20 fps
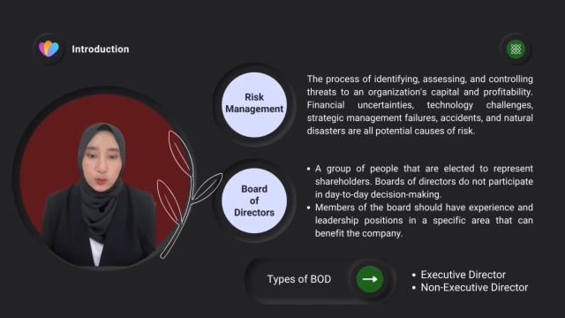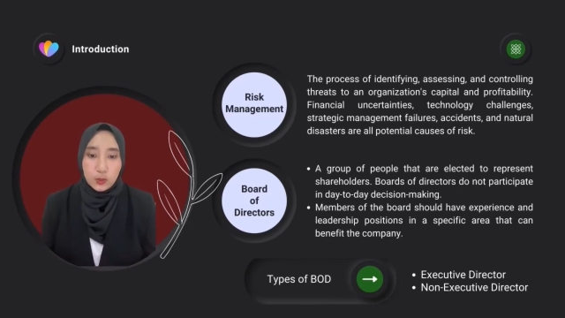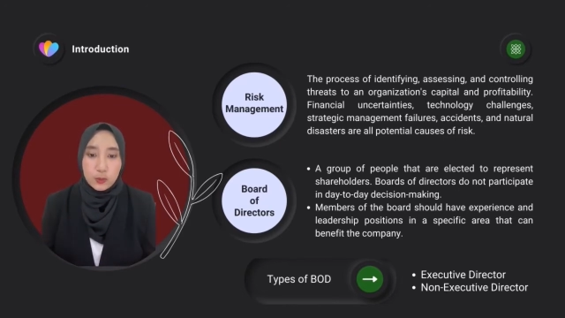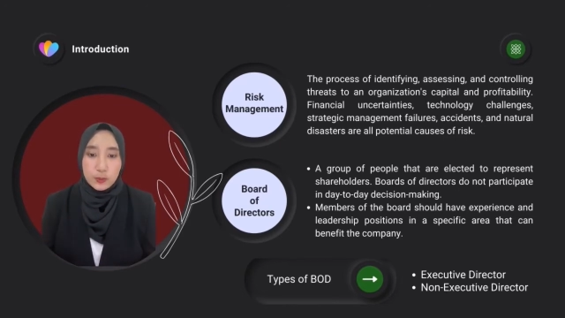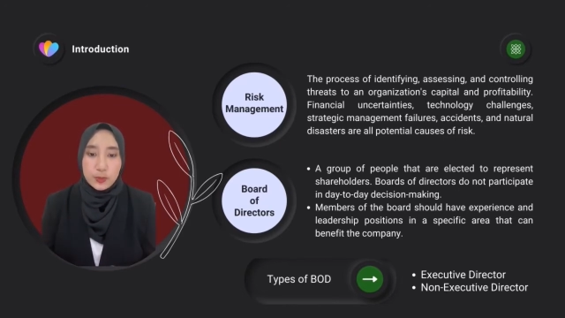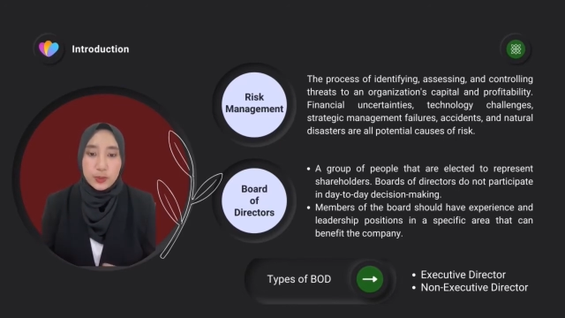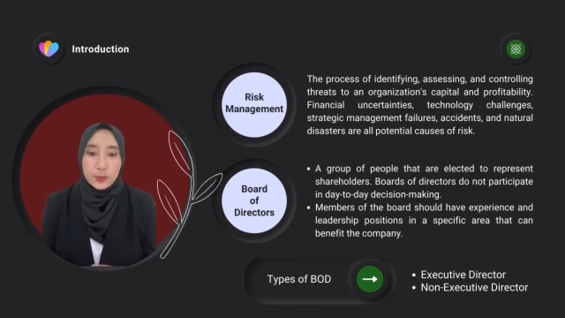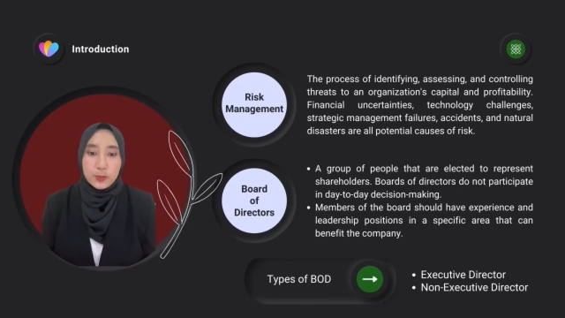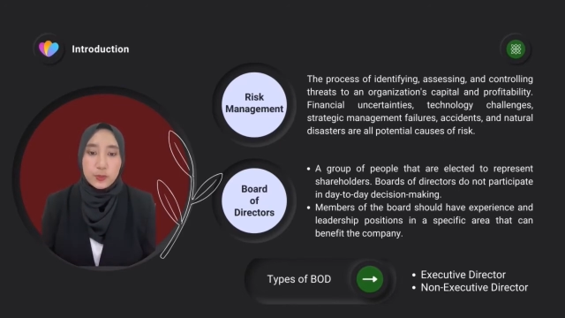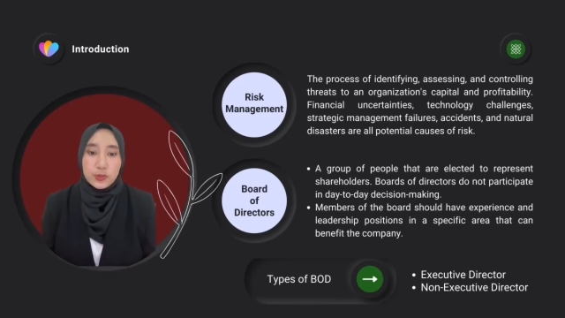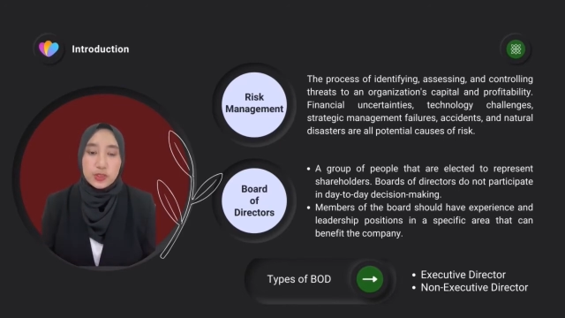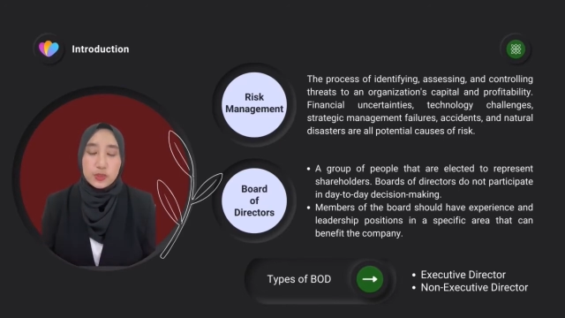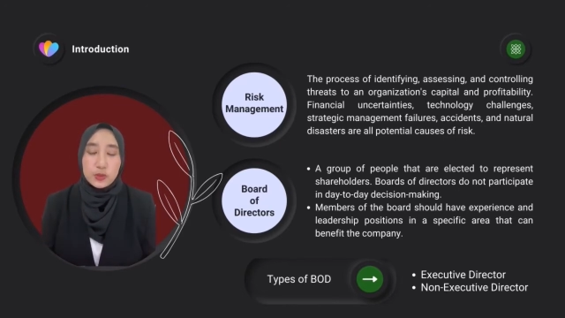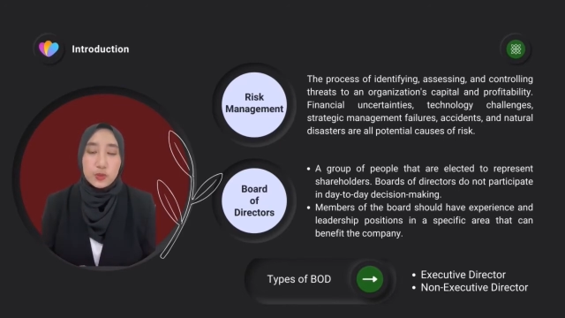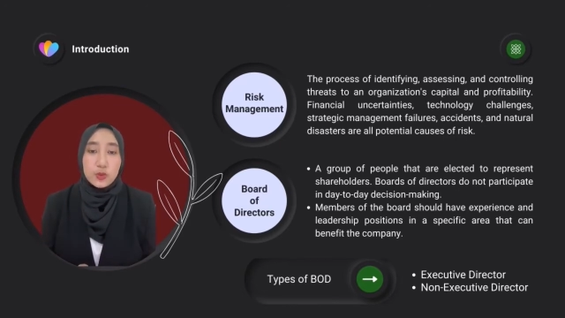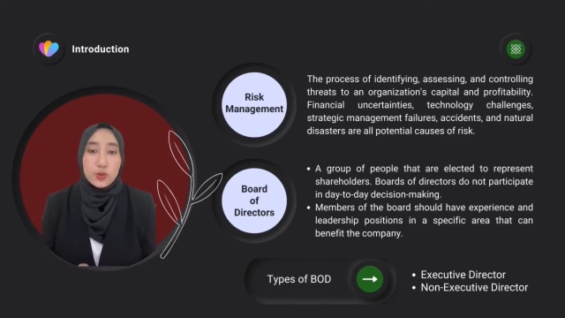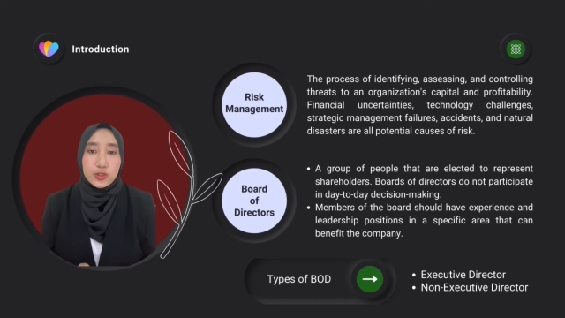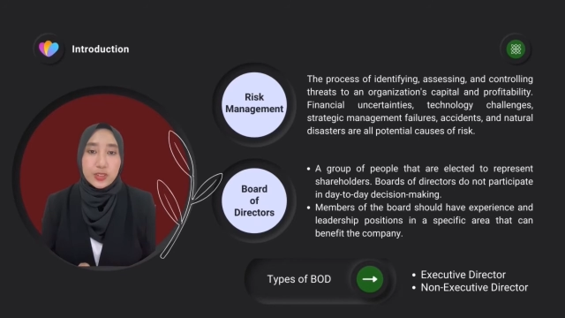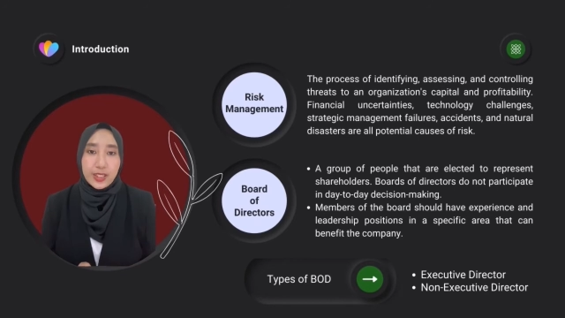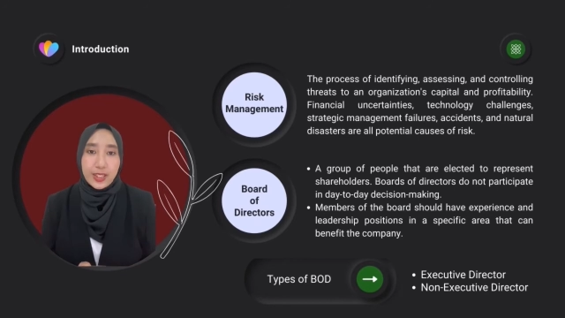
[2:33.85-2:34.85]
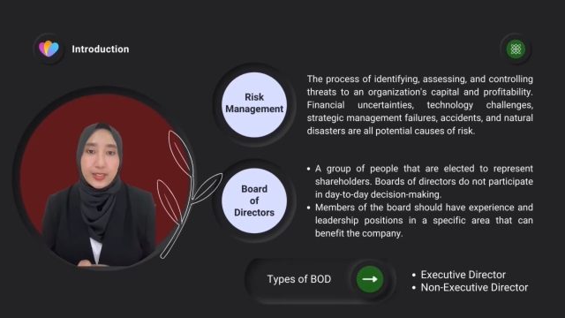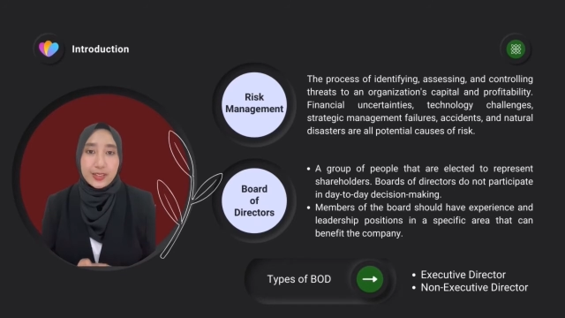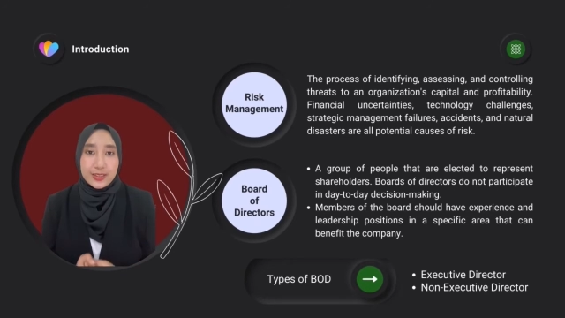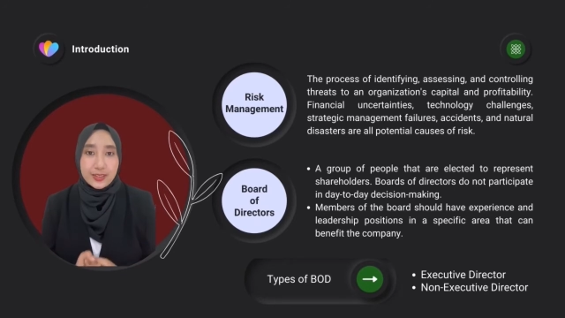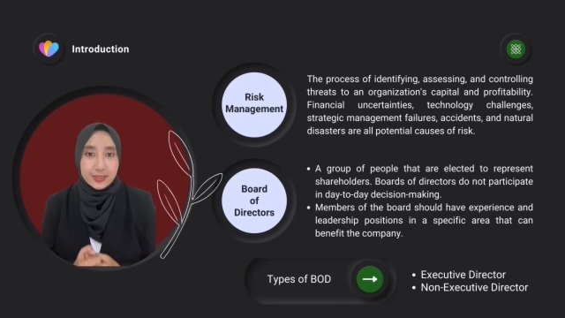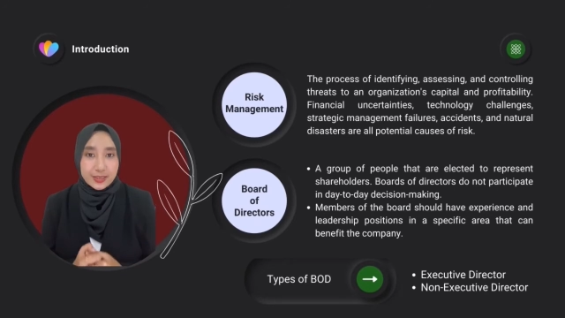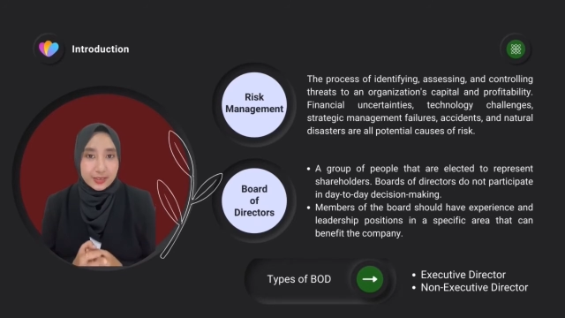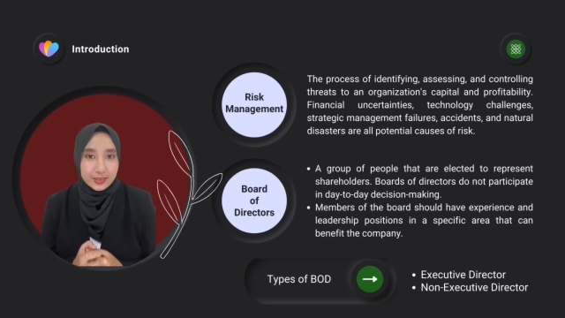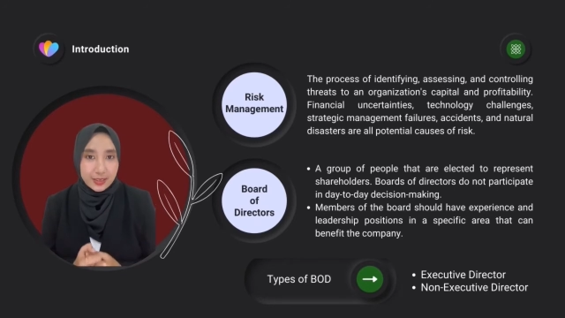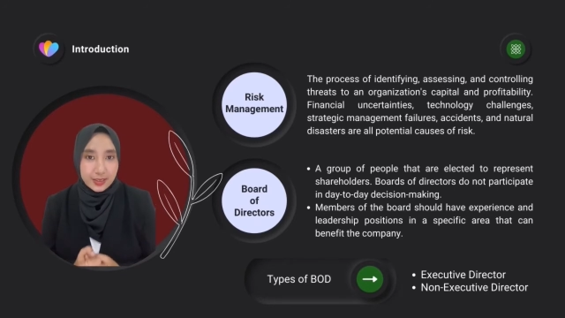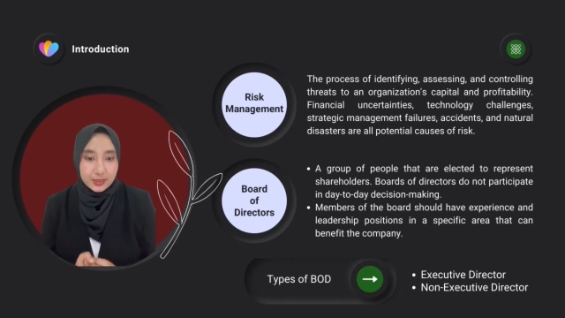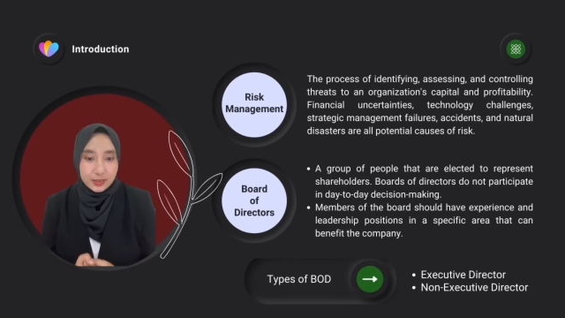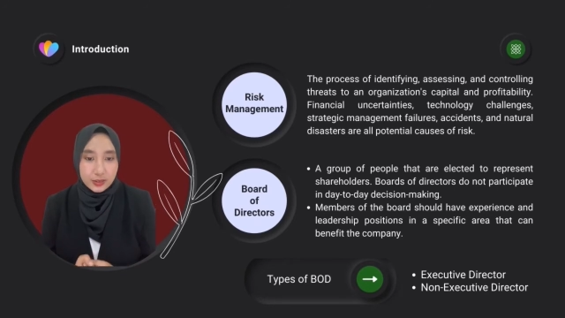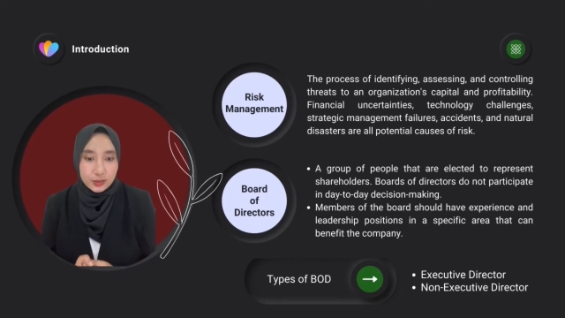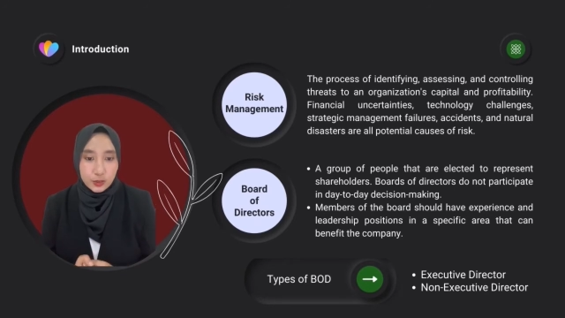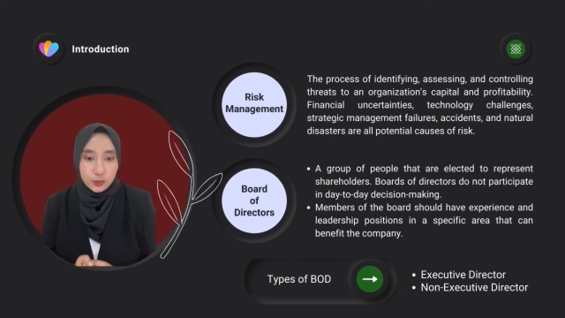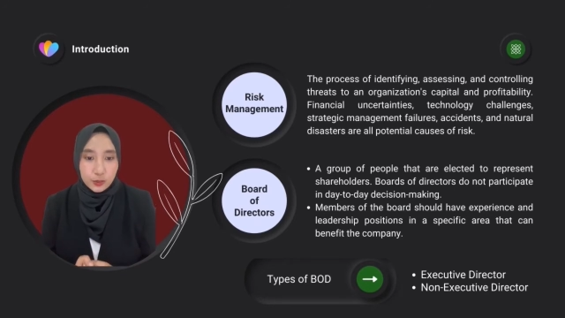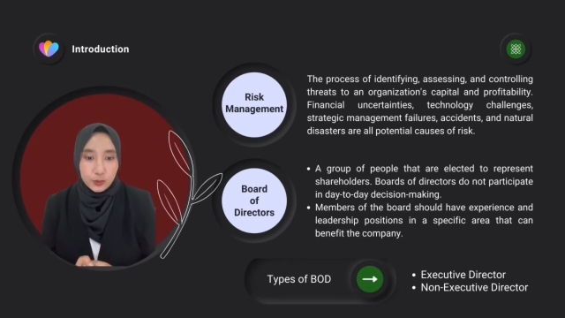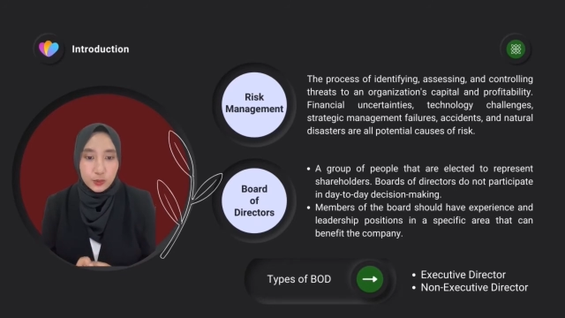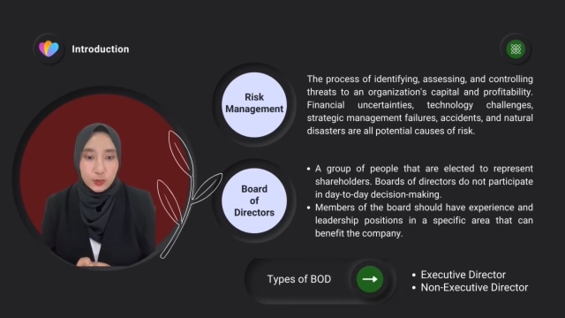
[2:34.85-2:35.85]
people who can assist
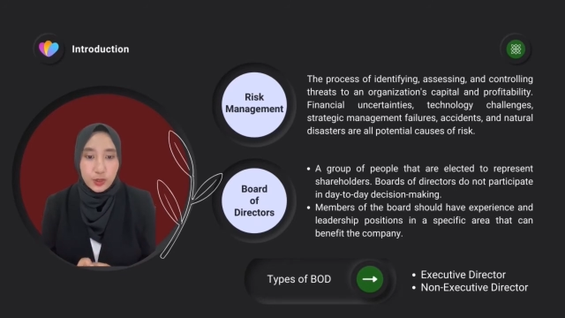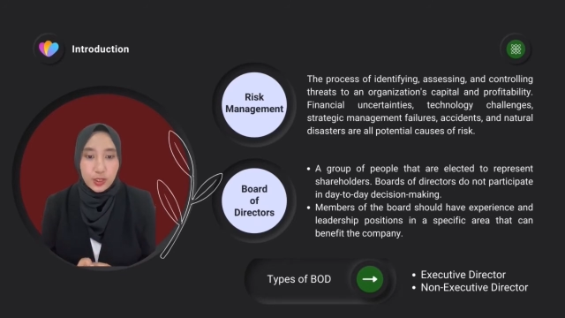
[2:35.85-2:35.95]
you